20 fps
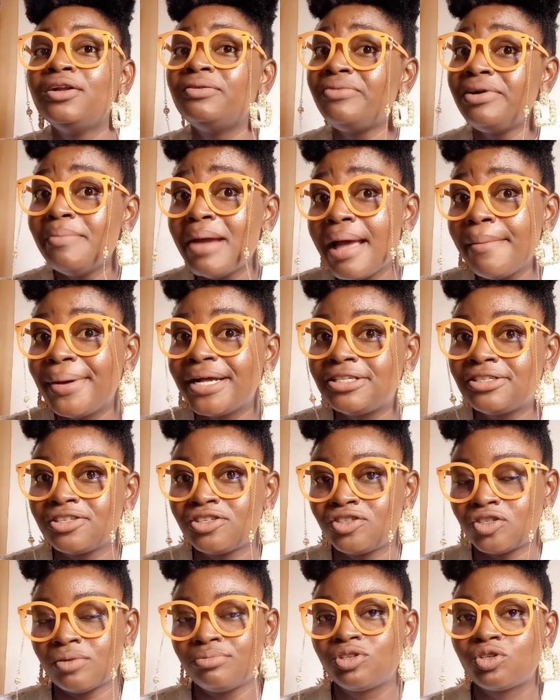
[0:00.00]
Remember to
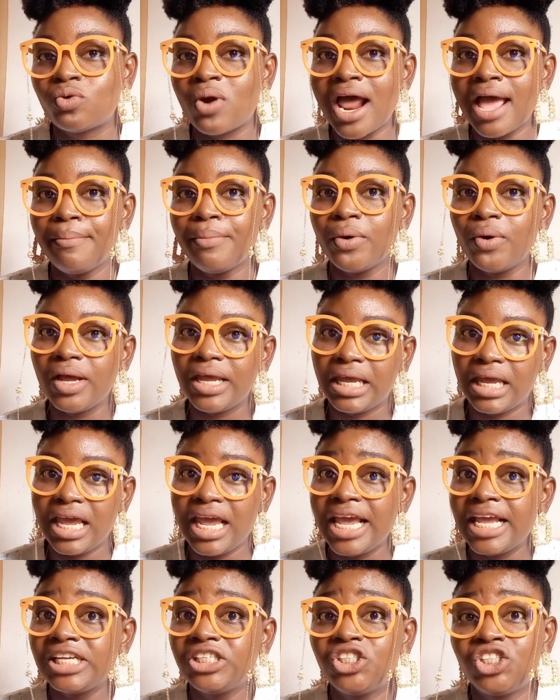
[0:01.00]
subscribe,
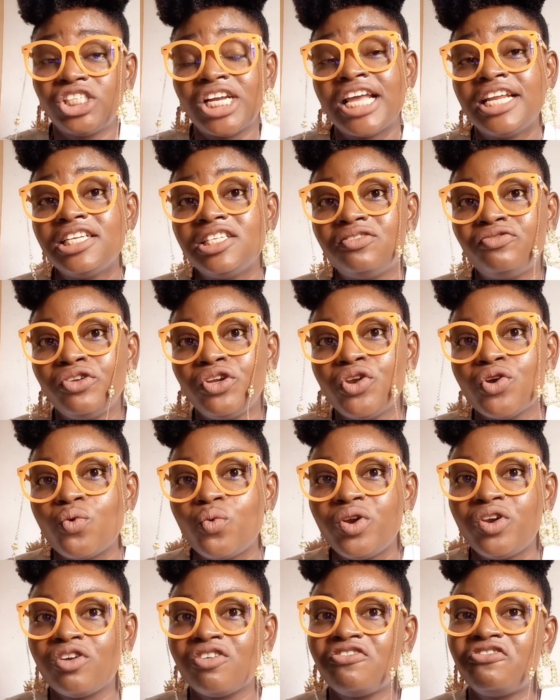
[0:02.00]
okay? Share this video
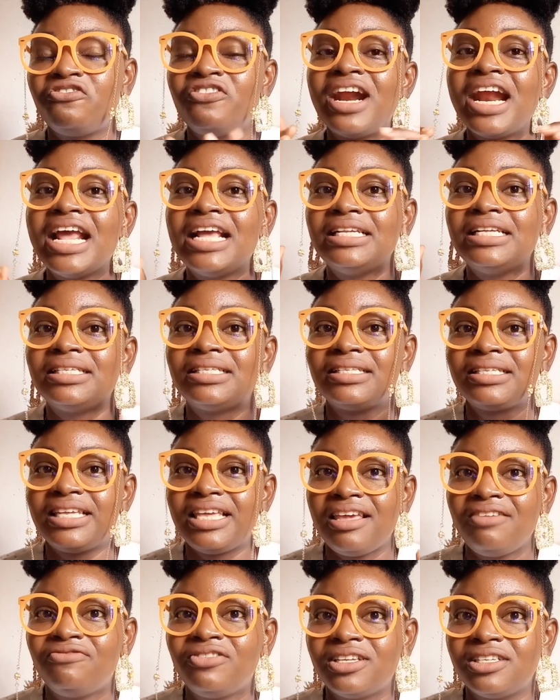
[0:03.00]
with your friends.
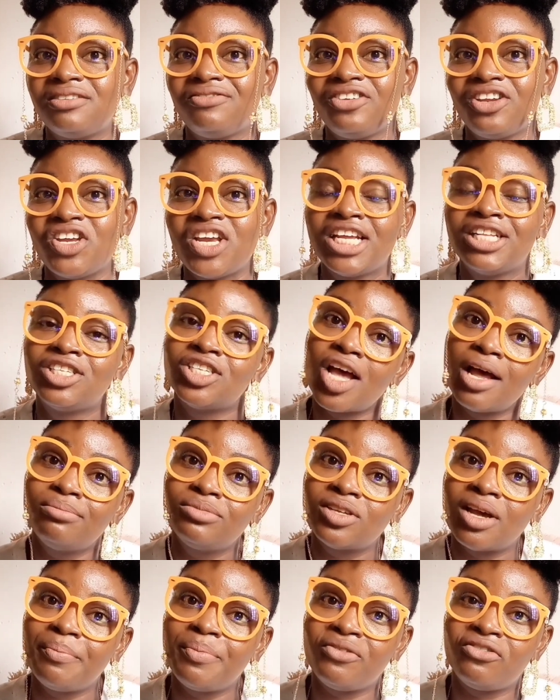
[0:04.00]
Give this video a
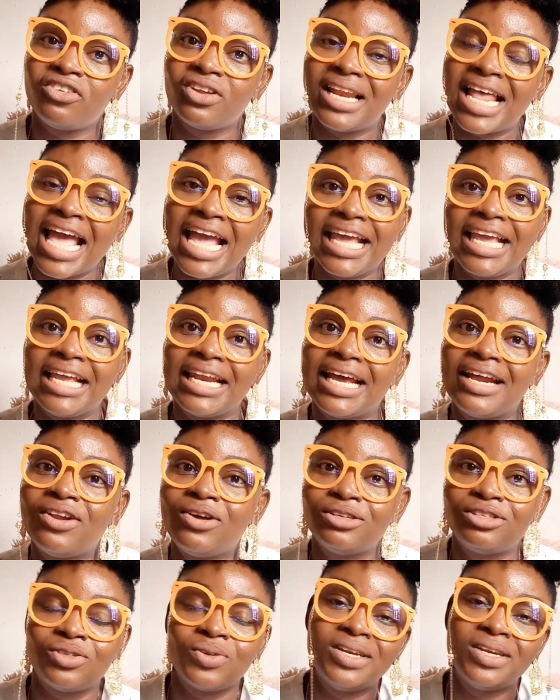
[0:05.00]
thumbs up if you like it, and
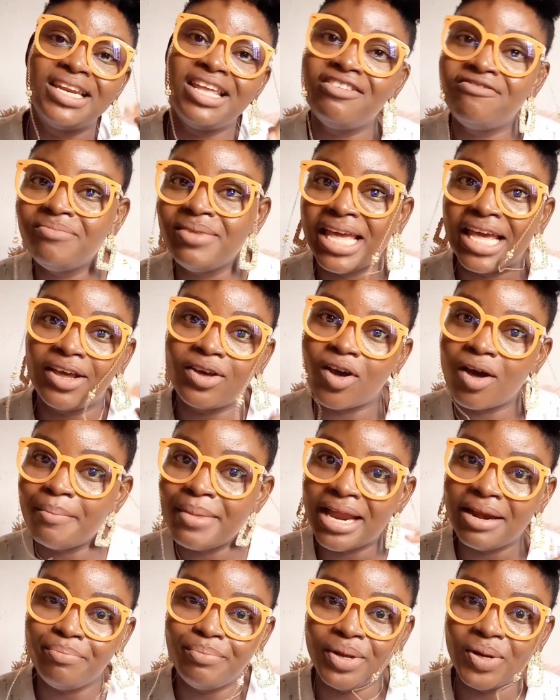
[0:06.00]
also leave me a
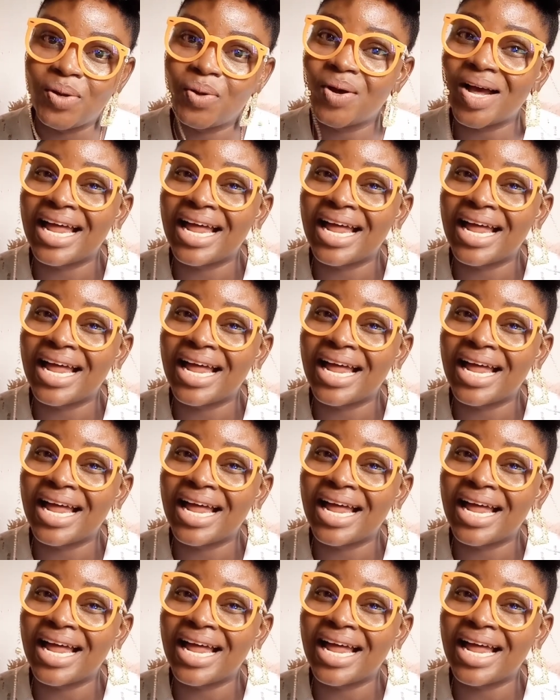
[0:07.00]
comment below.